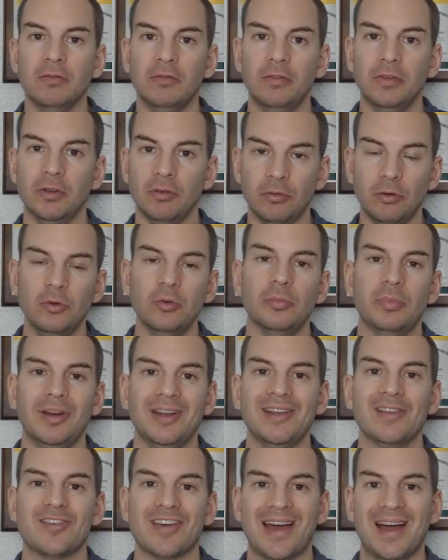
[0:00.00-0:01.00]
the root
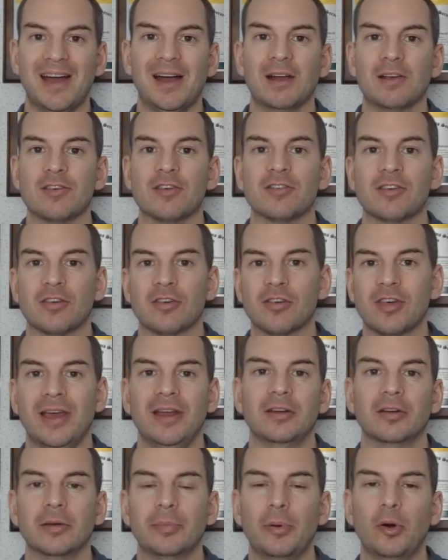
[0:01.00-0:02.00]
bridge acts as a
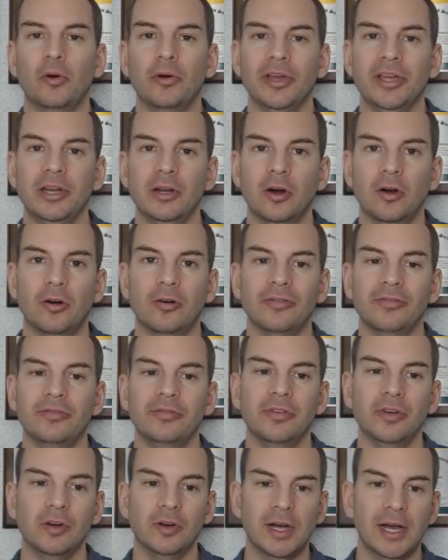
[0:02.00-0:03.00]
center point of
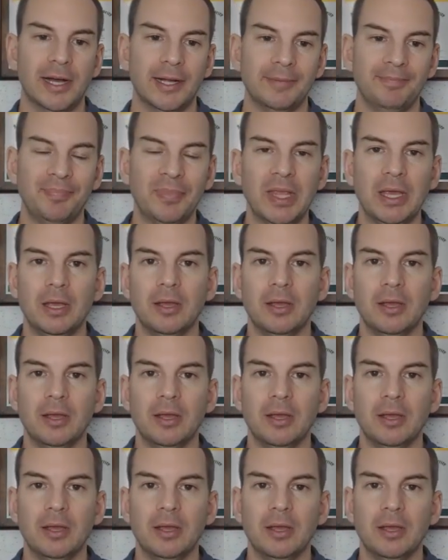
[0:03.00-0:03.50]
the LAN.